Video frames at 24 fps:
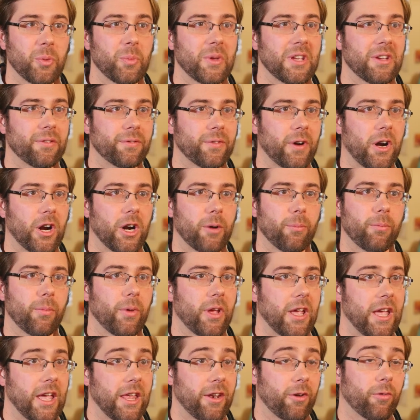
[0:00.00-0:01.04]
to be a farm
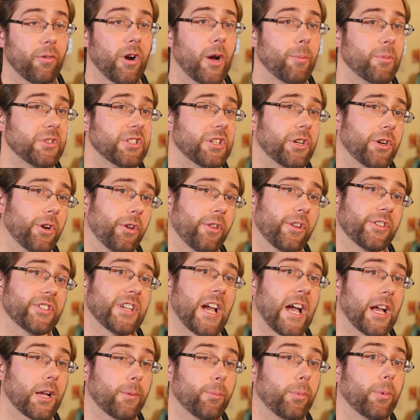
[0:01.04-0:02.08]
and a raw material that's
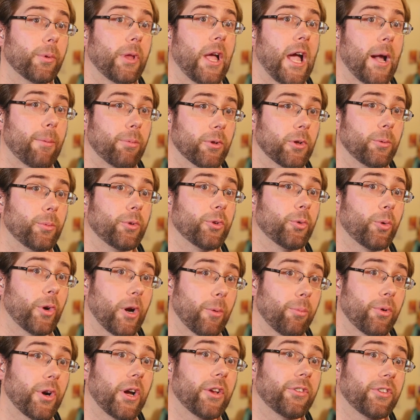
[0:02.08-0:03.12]
applicable to
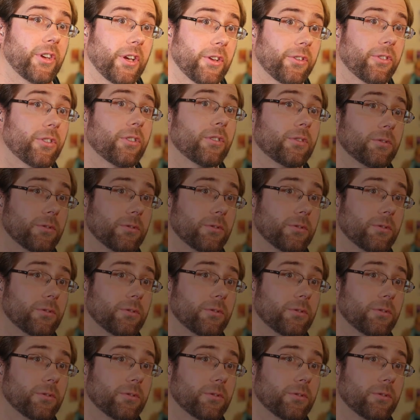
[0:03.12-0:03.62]
our process.